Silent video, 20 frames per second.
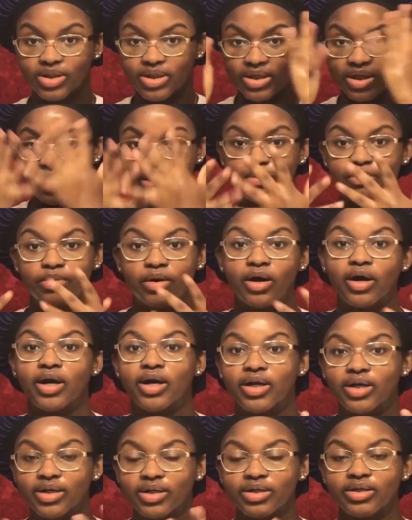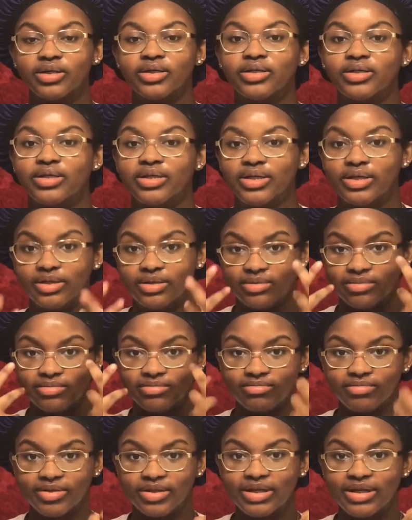skin part, the
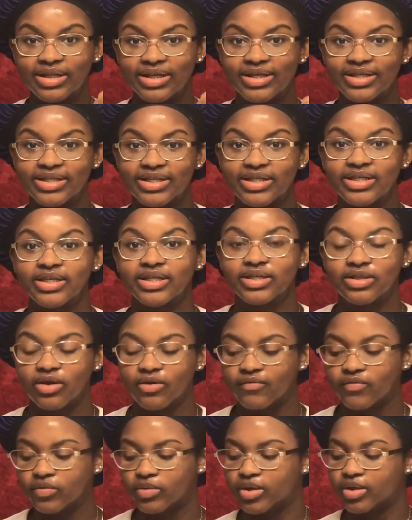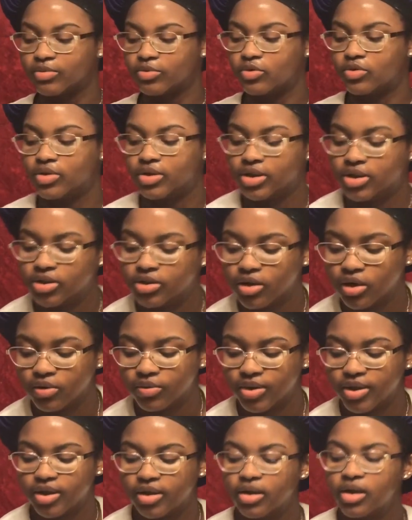cleansing is over with, I'm going to go
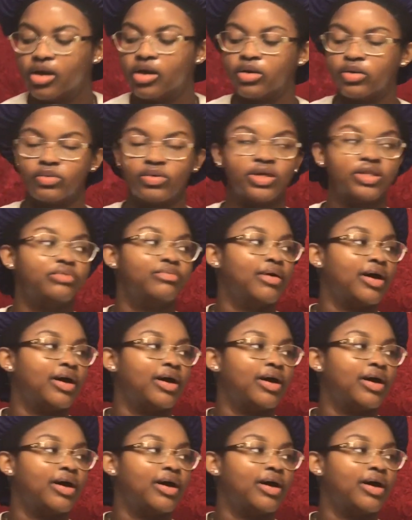in with